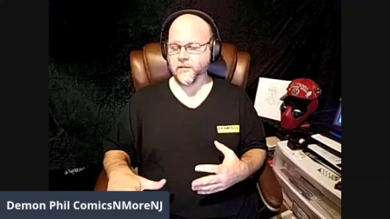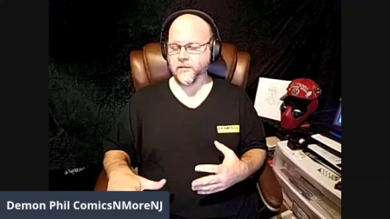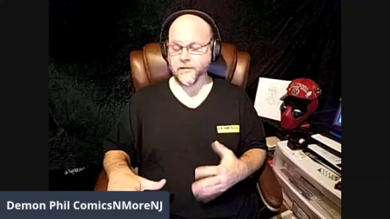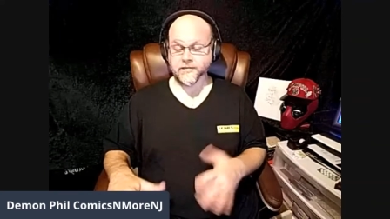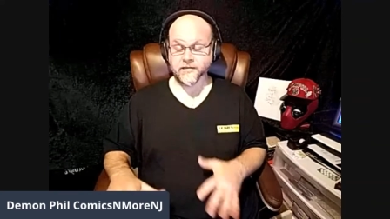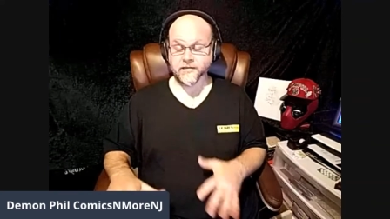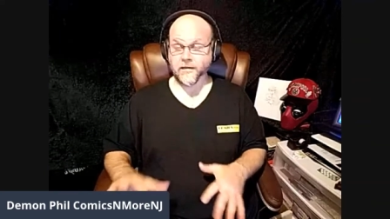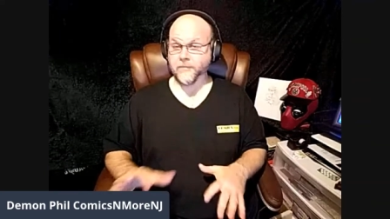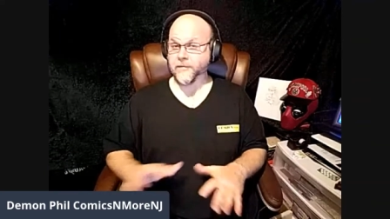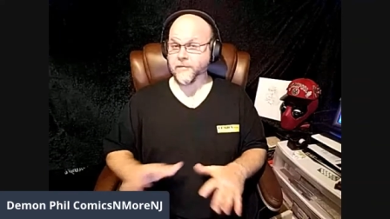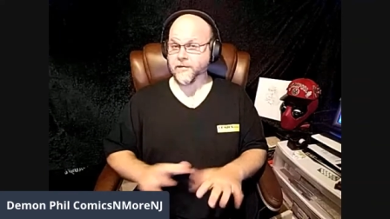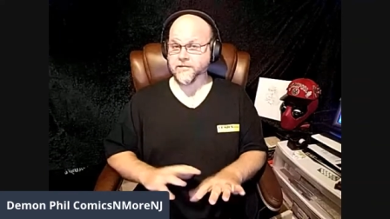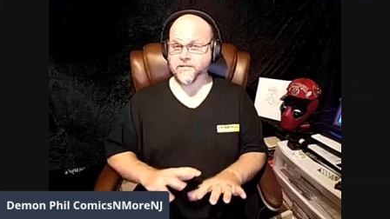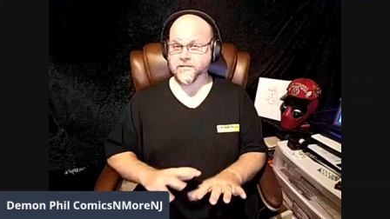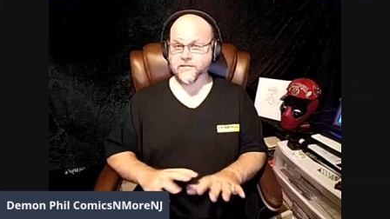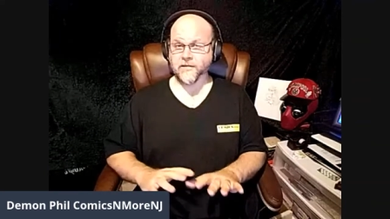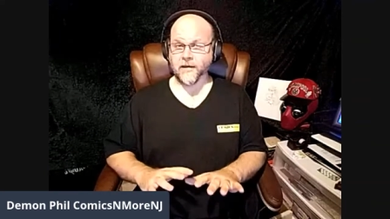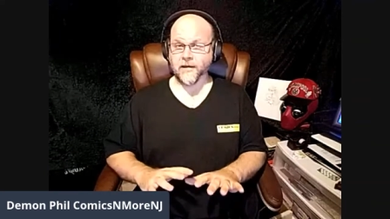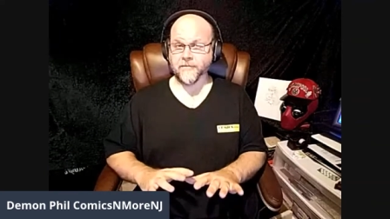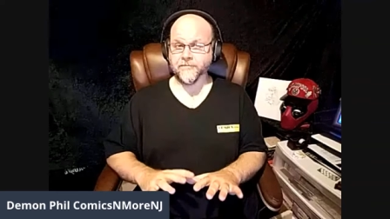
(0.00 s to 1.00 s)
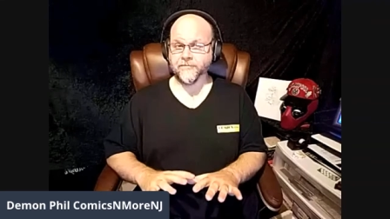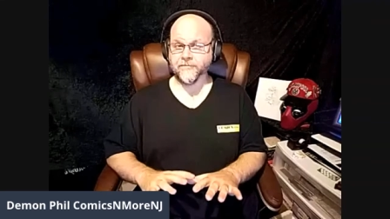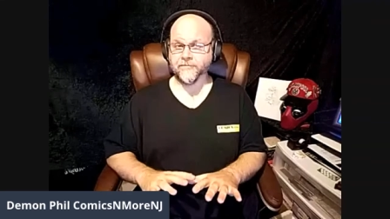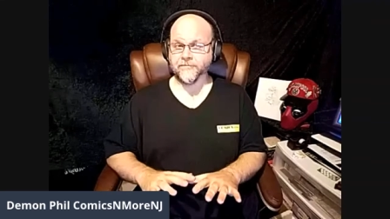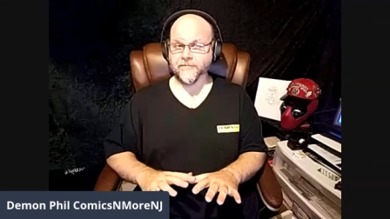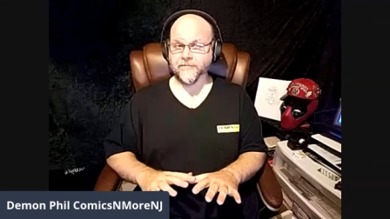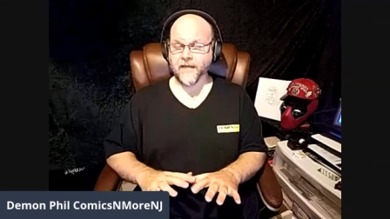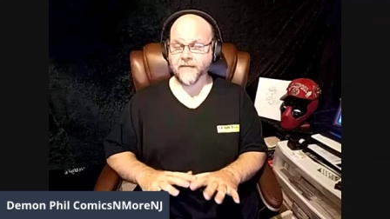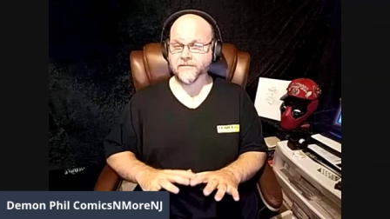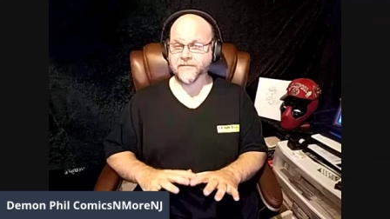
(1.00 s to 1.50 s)
Like I said, I
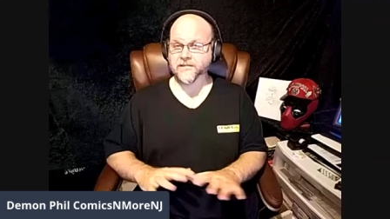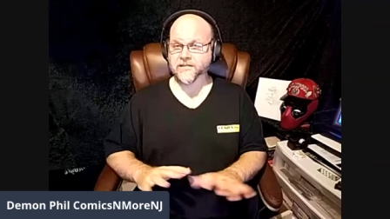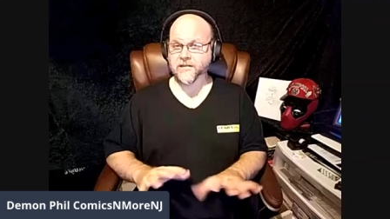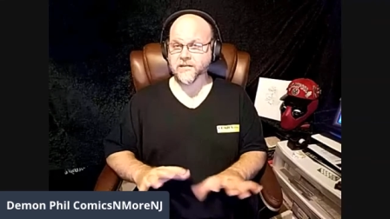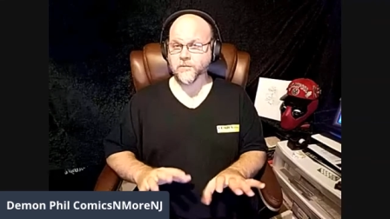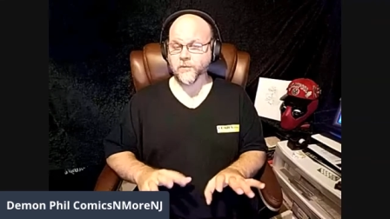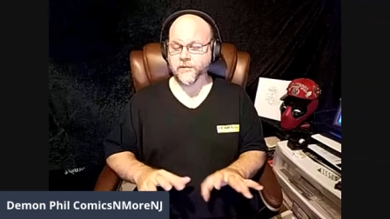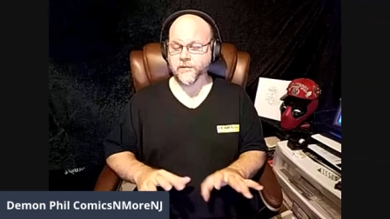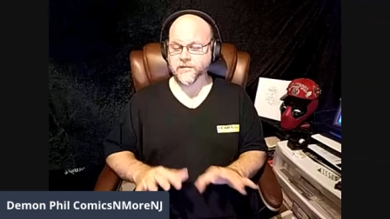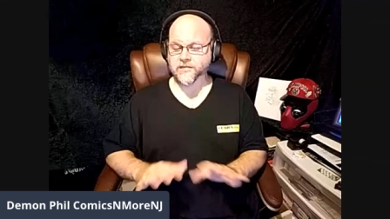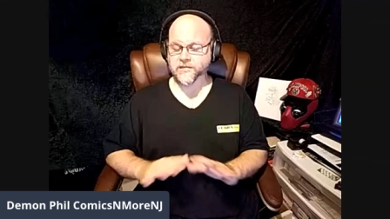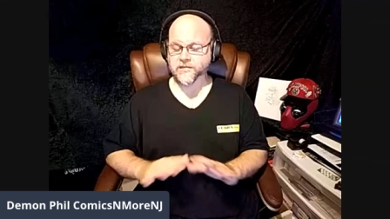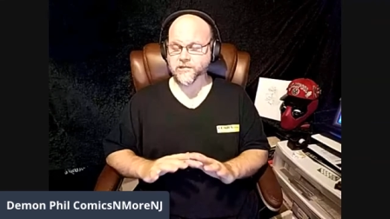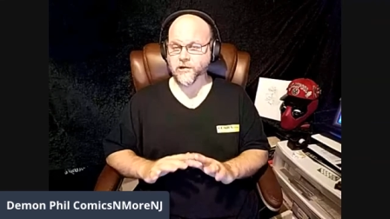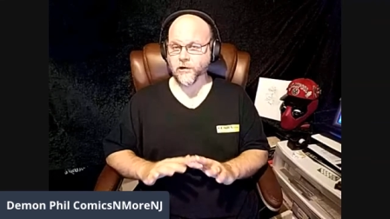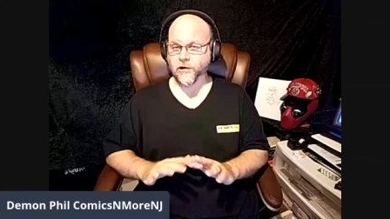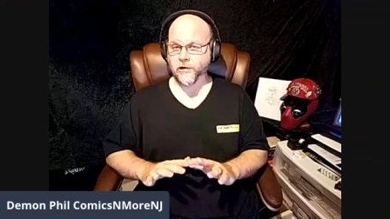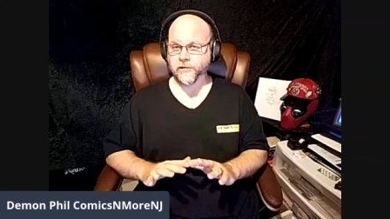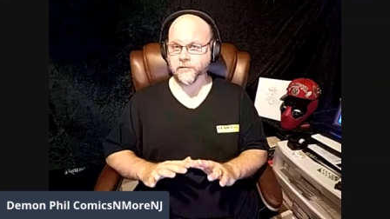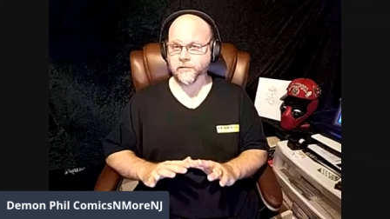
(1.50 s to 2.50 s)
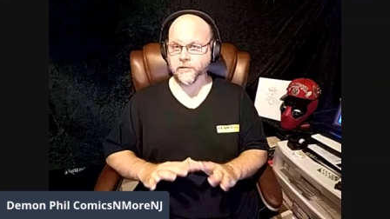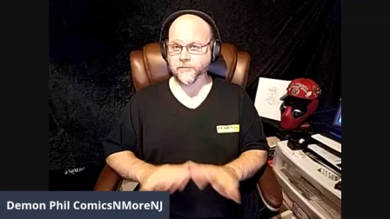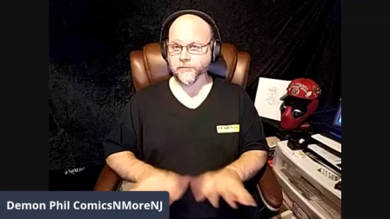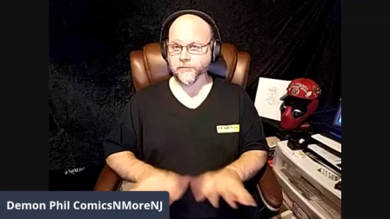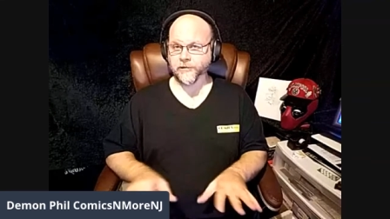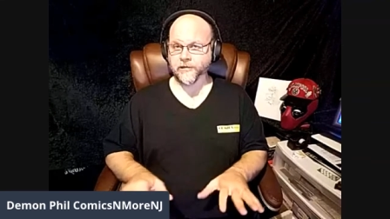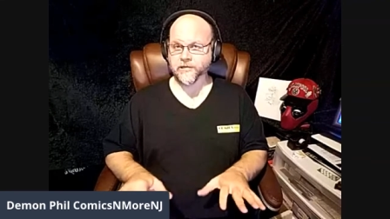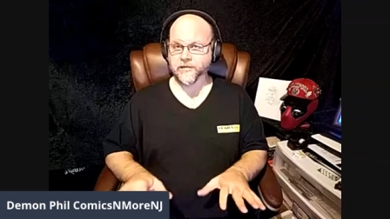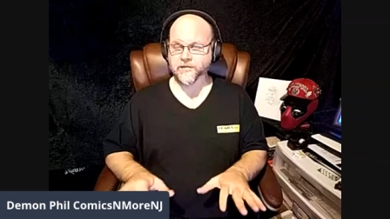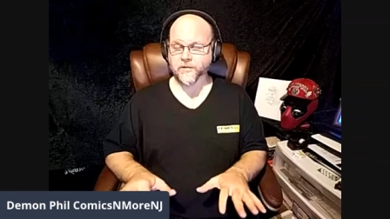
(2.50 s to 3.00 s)
haven't seen where this has gone
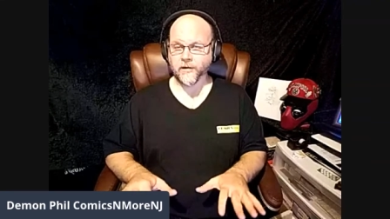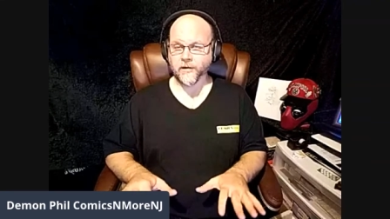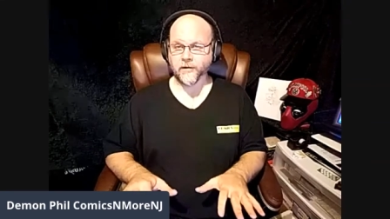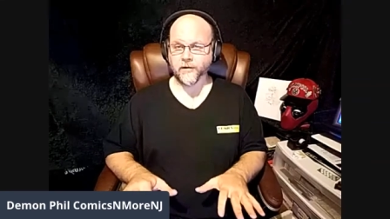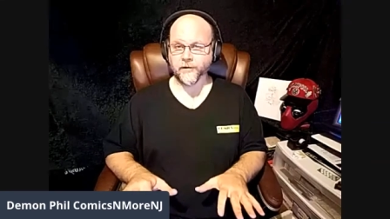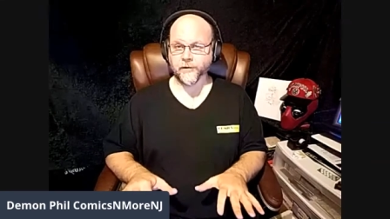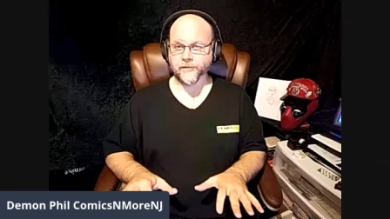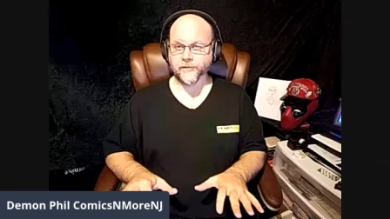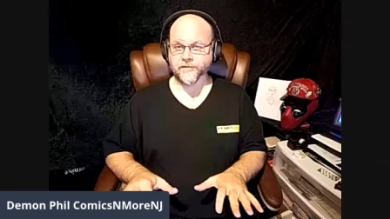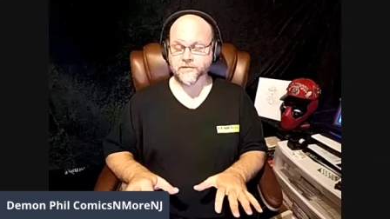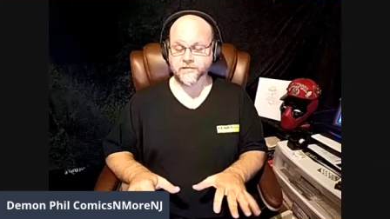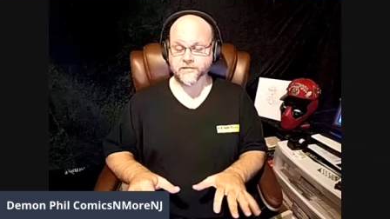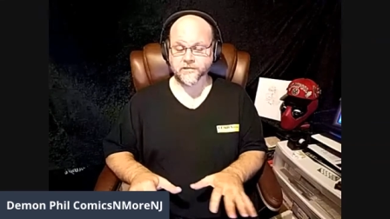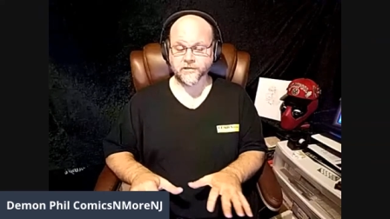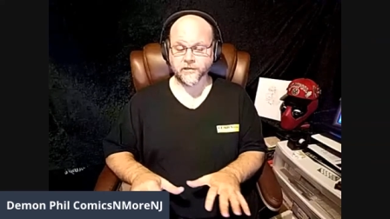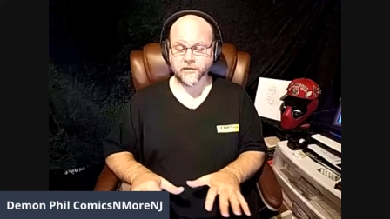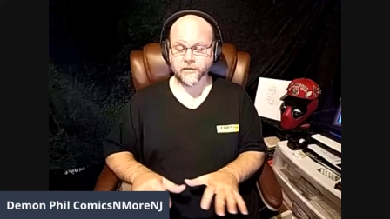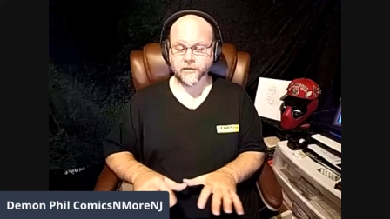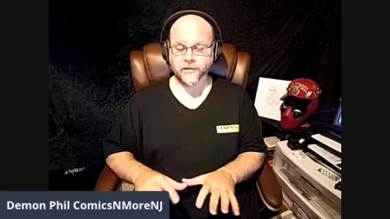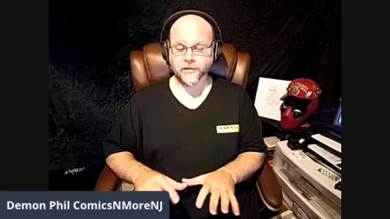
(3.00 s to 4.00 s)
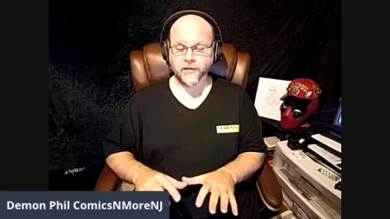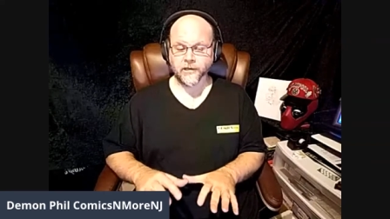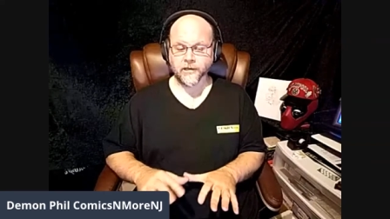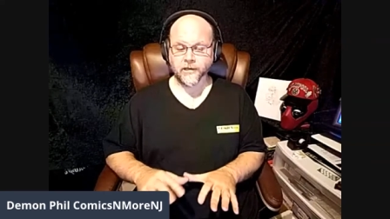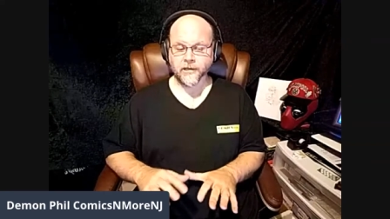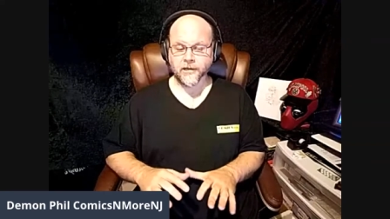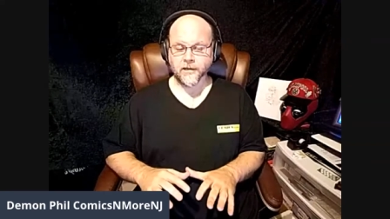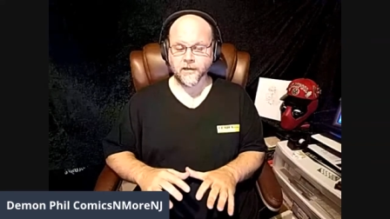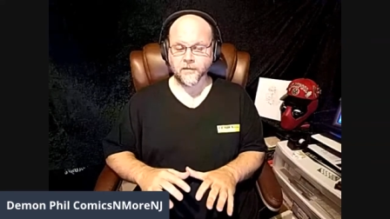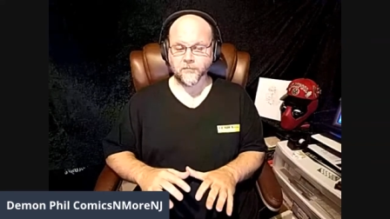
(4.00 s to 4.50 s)
completely, so I don't know if this is going to
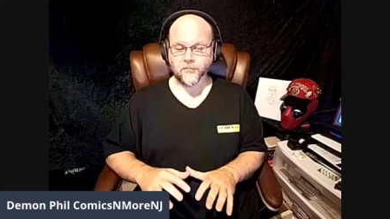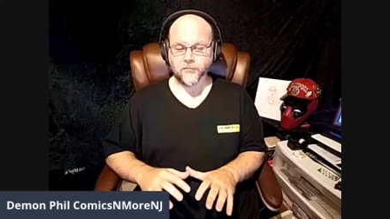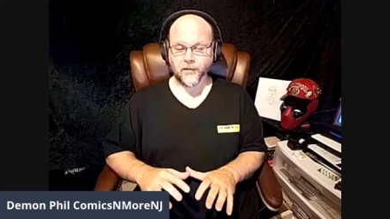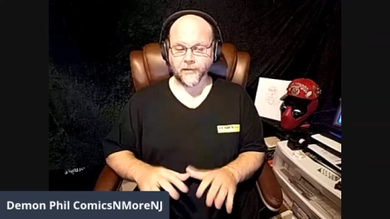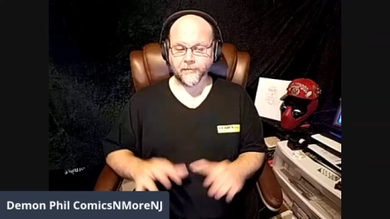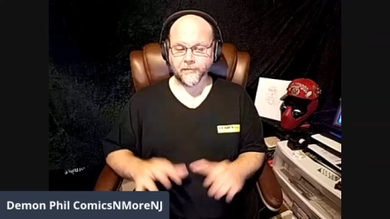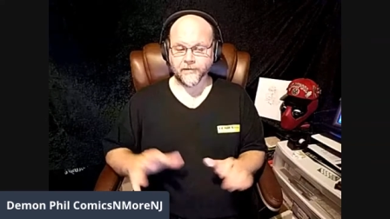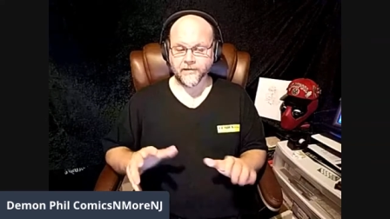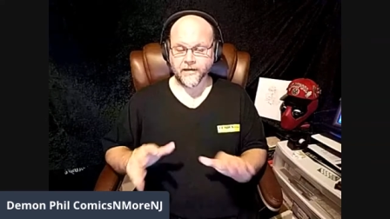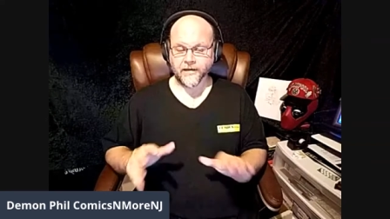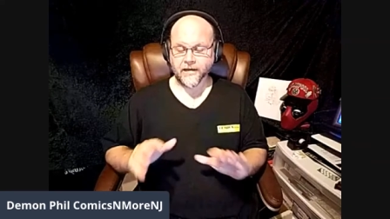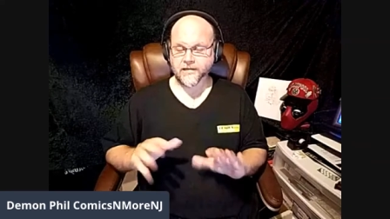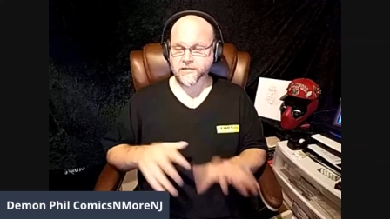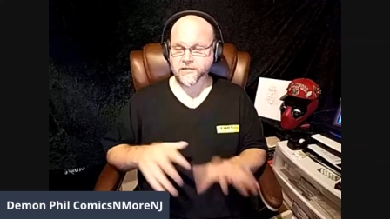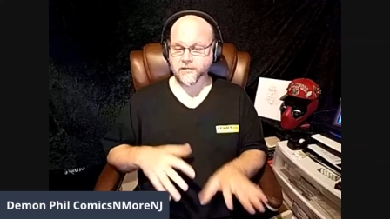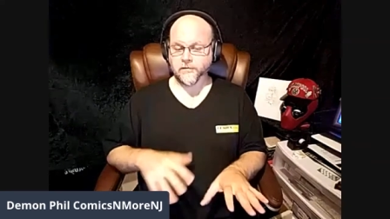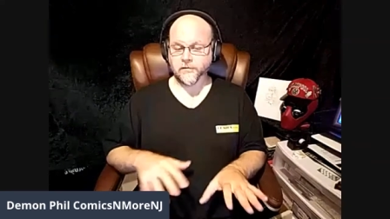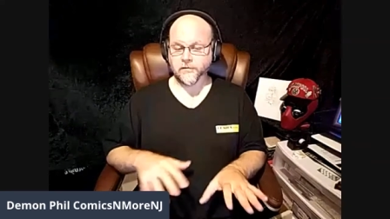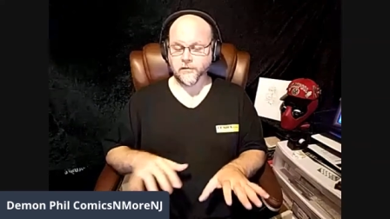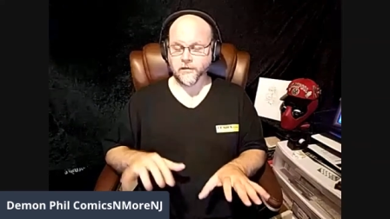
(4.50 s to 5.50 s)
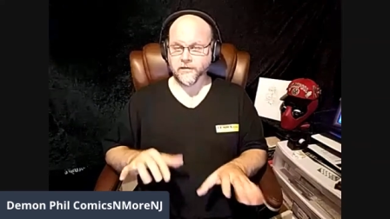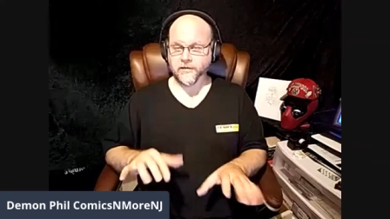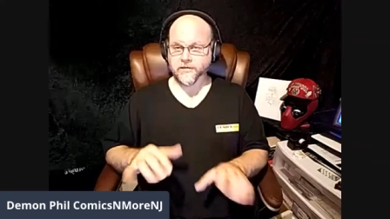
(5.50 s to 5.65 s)
bite me in the ass later on.